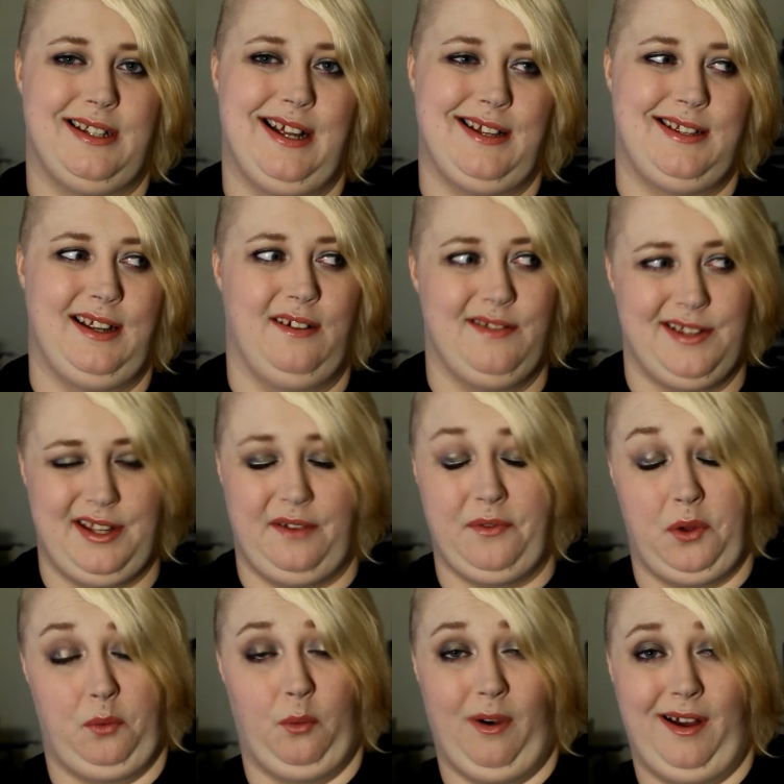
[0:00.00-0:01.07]
to test out to see
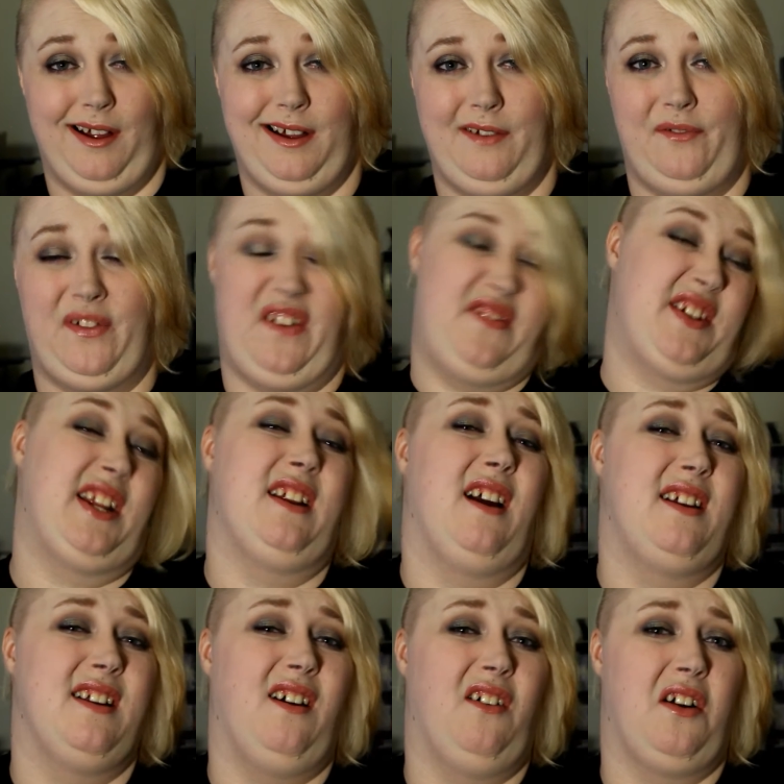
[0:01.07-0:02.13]
if you want a
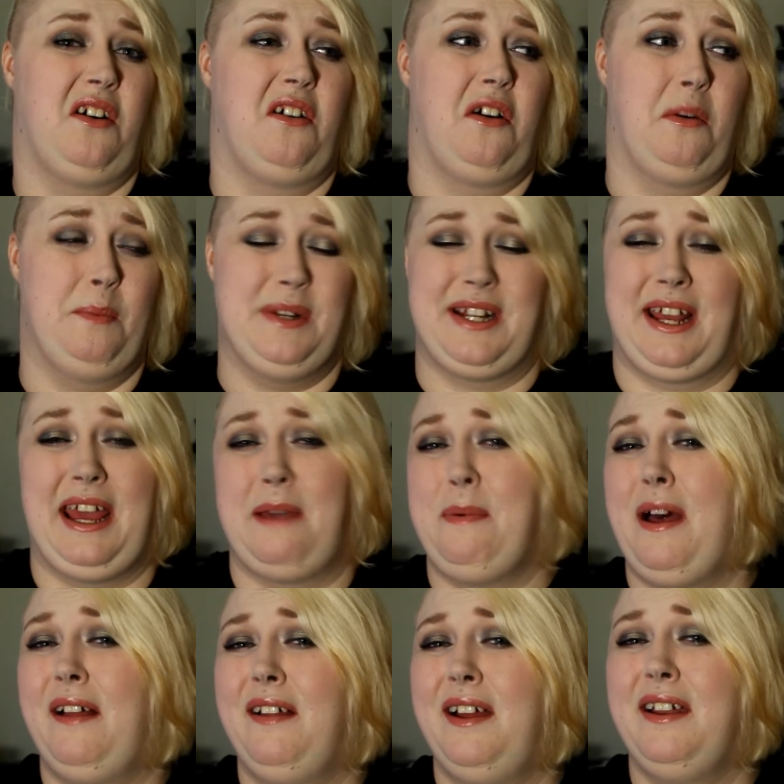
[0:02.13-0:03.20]
$59 Urban Decay
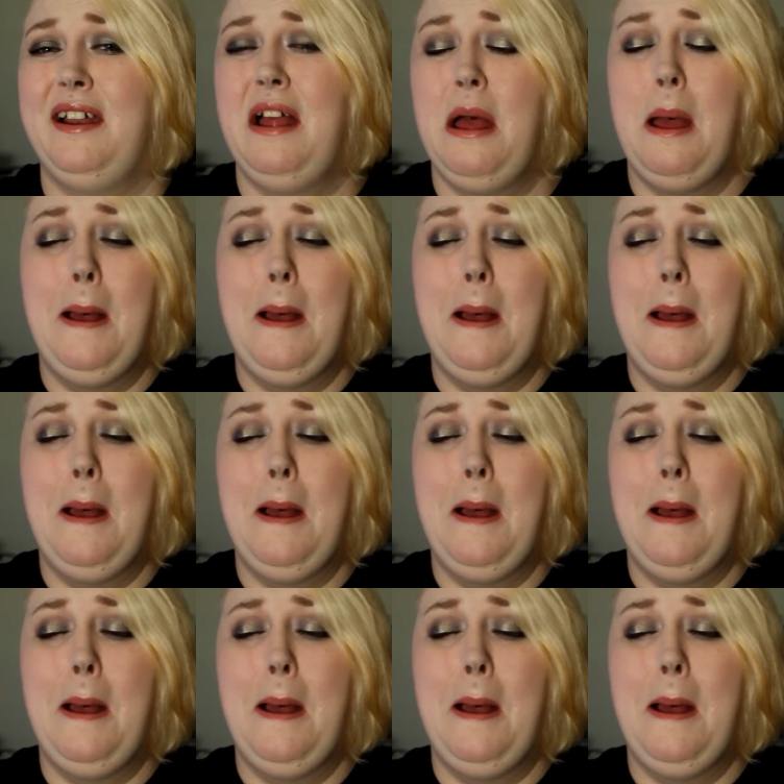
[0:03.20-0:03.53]
palette.